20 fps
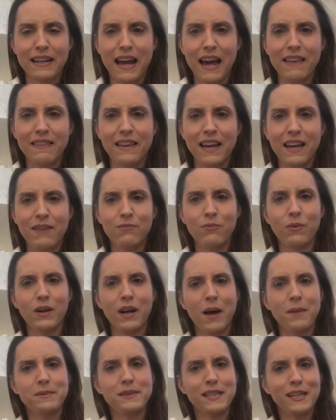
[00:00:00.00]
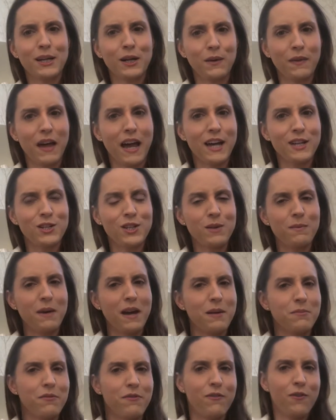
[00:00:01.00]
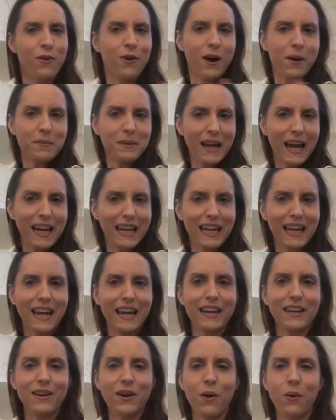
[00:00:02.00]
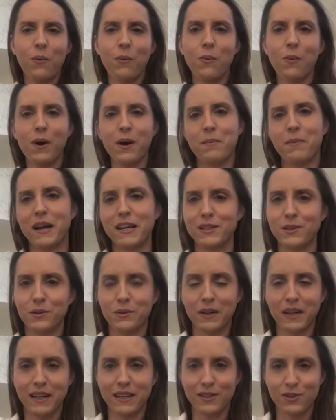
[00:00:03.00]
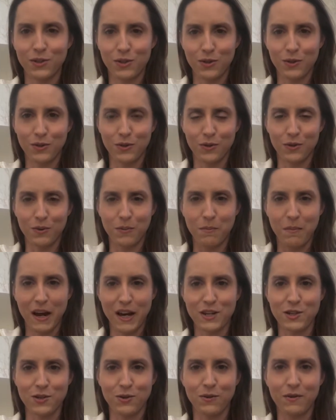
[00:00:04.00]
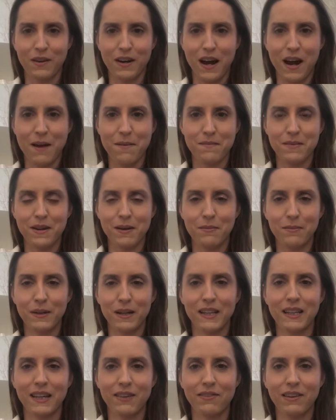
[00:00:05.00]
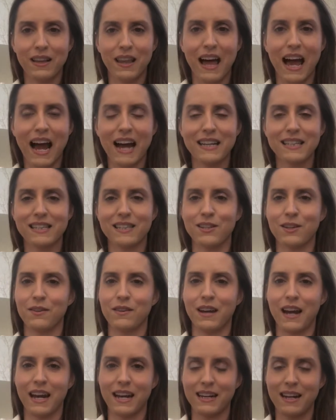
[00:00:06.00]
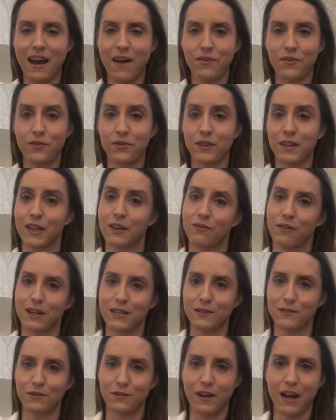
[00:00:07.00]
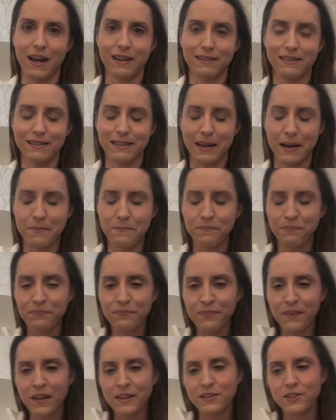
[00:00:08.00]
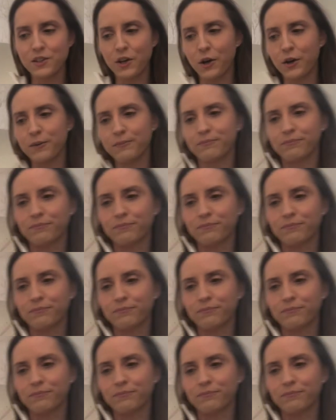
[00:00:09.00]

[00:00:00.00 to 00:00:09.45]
and then when I'm sitting on the edge of the bed before I'm getting in, what am I doing to make sure that I'm completely relaxed so that I can have a really restful night's sleep. So